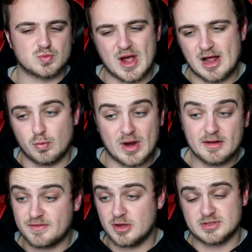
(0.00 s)
as well.
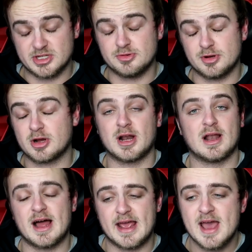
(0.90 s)
Win a few too, not going
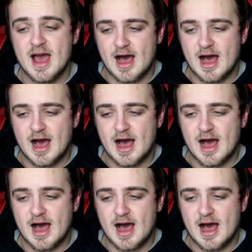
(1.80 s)
to lie.